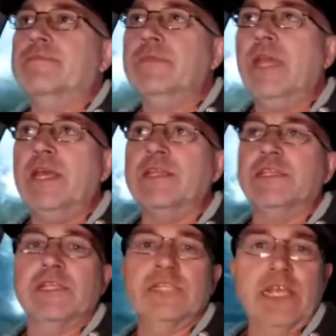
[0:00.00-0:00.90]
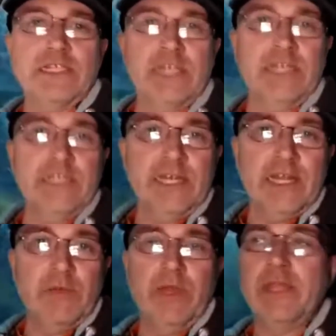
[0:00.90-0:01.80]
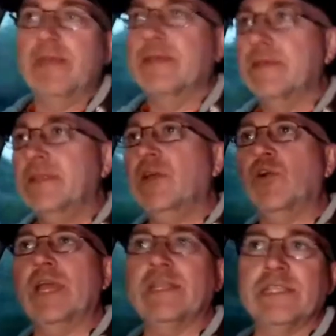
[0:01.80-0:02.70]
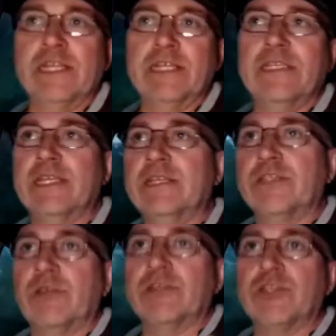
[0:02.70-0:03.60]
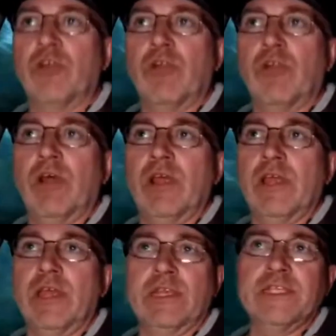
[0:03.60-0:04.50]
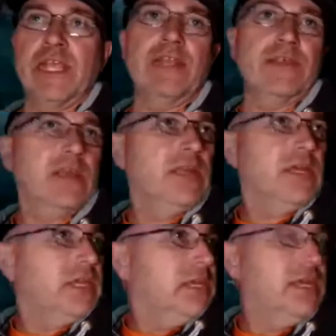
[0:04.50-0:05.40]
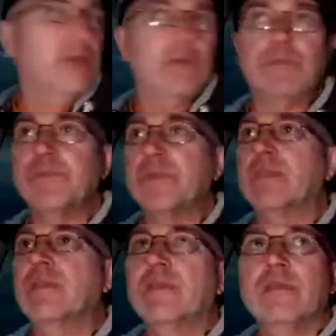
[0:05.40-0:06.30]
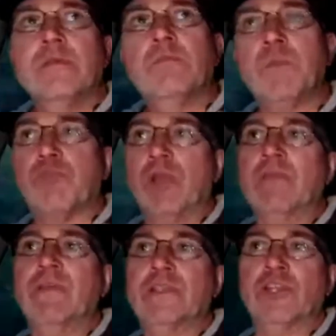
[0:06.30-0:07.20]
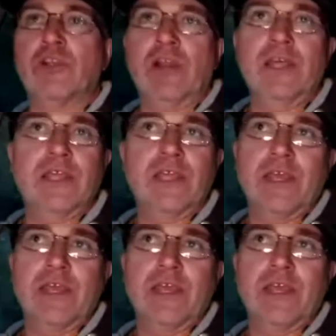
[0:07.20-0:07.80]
Yeah, these things get deleted anyway. They all get deleted, so it's alright. I can say anything I like now. My privates look like